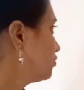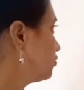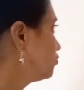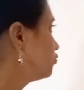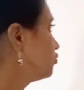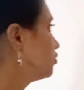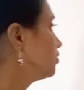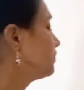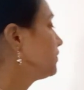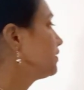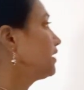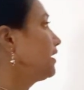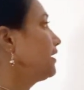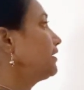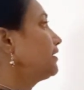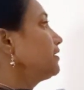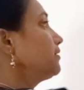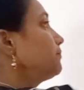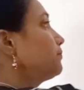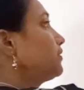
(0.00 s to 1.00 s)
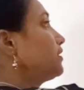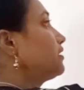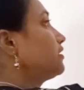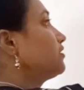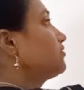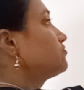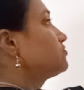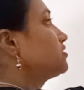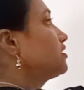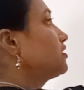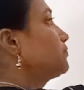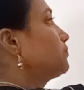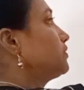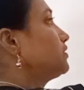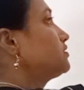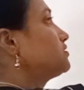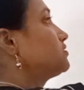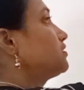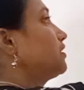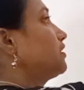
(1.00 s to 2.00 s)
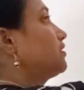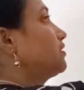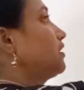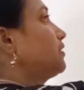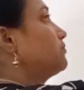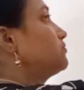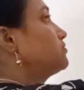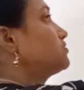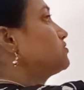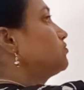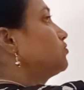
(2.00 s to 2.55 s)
You will be writing printf statements 10 times.